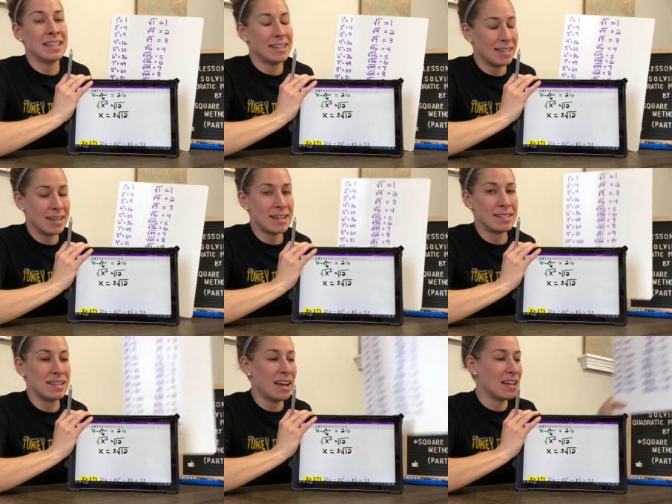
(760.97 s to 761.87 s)
Yes,
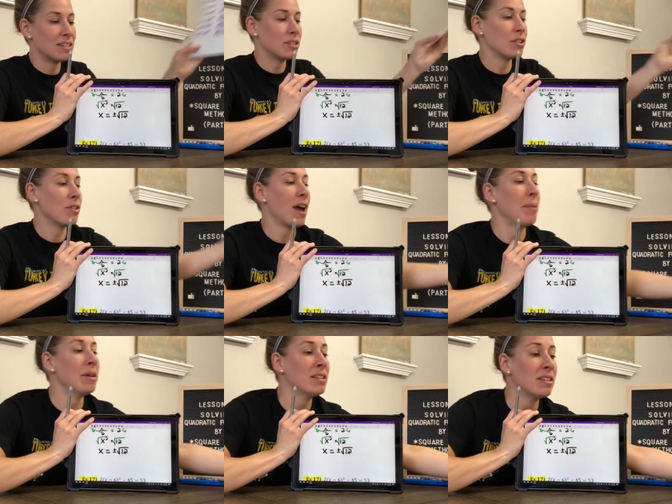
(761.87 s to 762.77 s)
it does. So
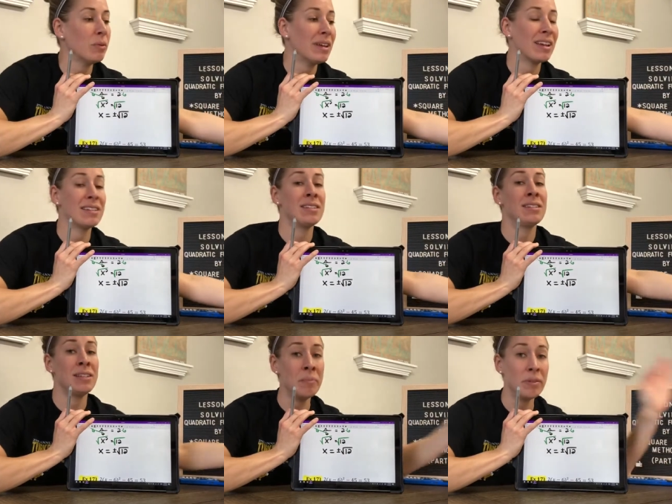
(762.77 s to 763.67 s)
that means that we can
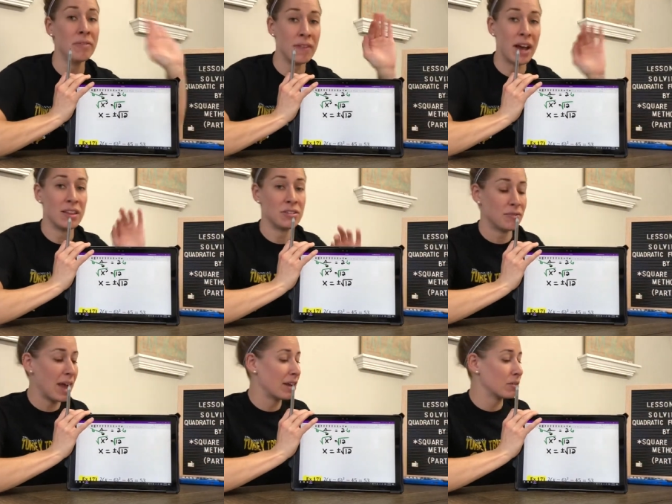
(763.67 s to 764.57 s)
simplify this
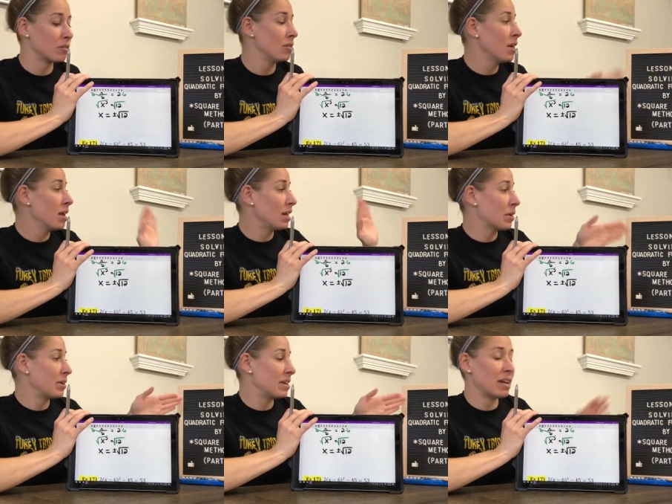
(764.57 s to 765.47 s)
radical
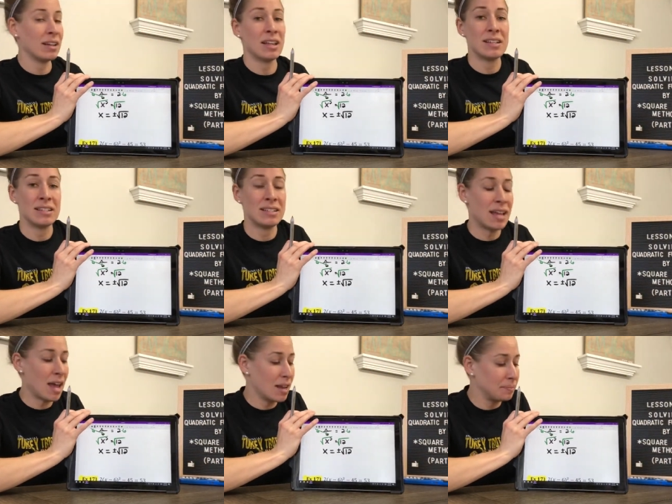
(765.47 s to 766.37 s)
like we did in lesson
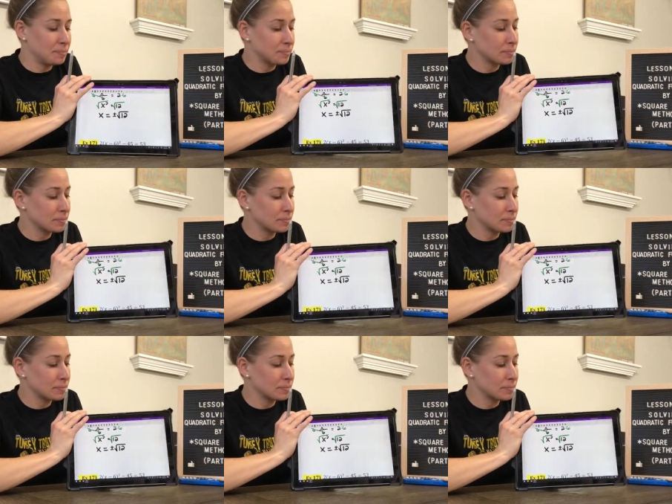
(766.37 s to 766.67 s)
10.